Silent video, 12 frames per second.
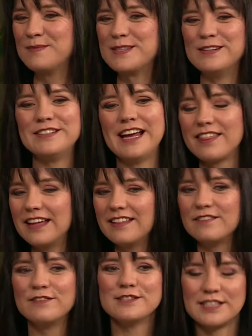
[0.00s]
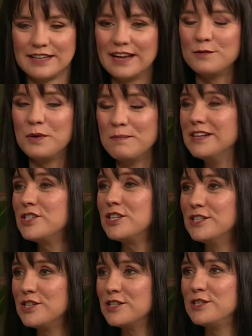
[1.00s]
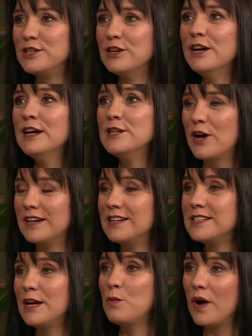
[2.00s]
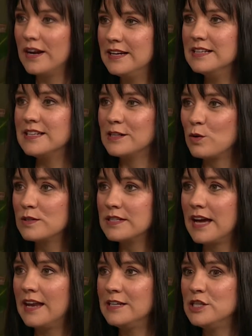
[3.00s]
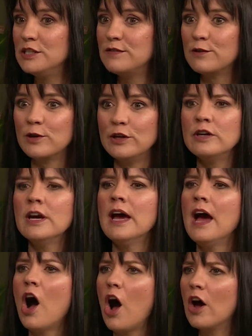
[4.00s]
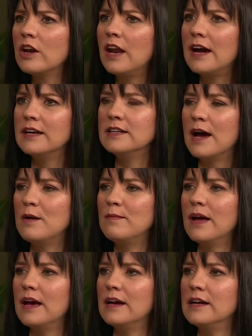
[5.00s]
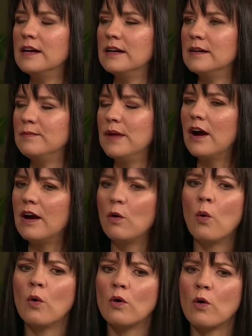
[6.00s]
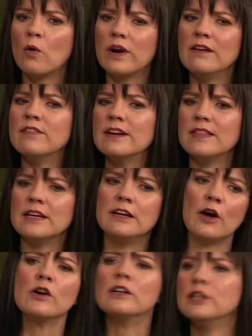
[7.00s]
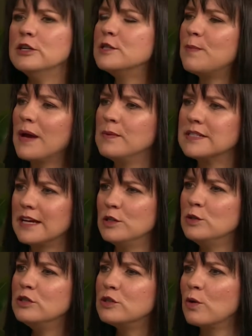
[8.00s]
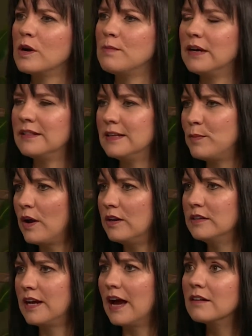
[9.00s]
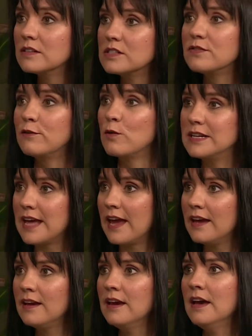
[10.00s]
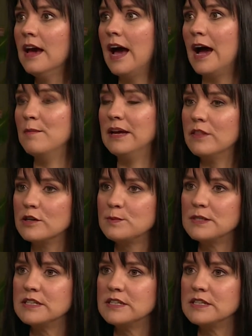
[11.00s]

absolutely. I think the first thing we mentioned, just to, to yeah. understand what it is that's causing allergies for you. Online um, uh, uh, or, or even in the local newspapers, they do talk about the pollen counts for the day um, in those